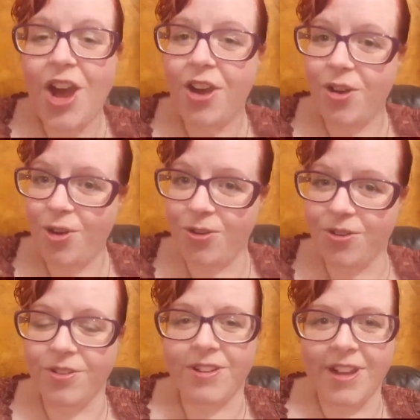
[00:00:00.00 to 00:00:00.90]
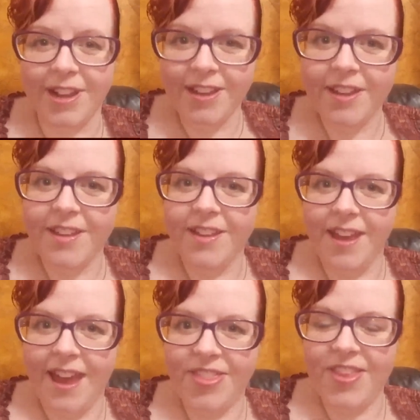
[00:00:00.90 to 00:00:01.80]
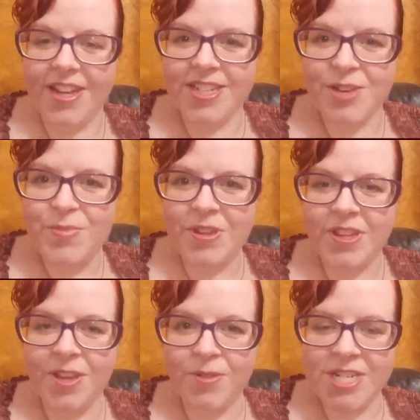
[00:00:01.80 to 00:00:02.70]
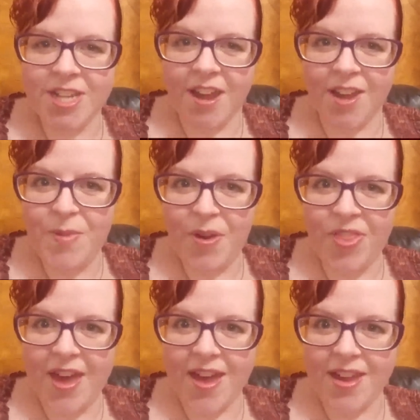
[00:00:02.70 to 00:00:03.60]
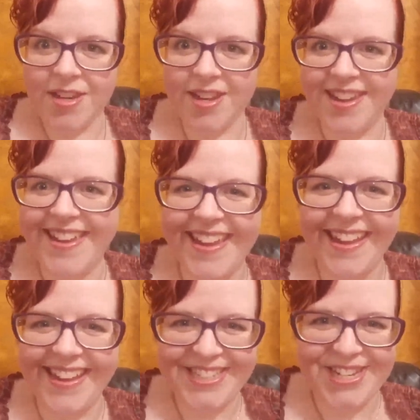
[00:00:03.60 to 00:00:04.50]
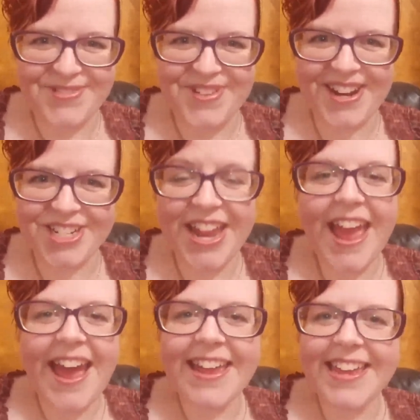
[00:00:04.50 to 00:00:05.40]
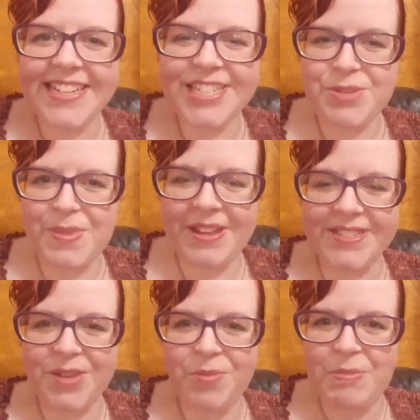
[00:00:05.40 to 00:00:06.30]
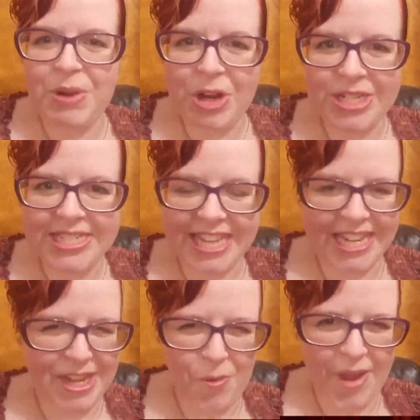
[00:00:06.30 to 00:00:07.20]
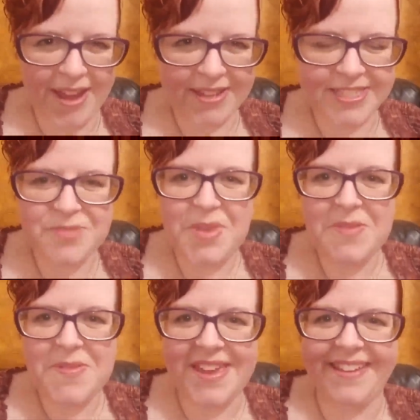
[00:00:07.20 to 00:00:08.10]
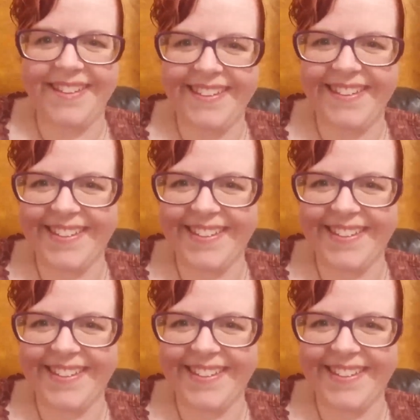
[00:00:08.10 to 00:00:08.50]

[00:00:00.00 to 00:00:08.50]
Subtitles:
Oh, had that done, Billy? You want to talk about that? It's a rush. I guess it depends on what part's getting waxed, maybe.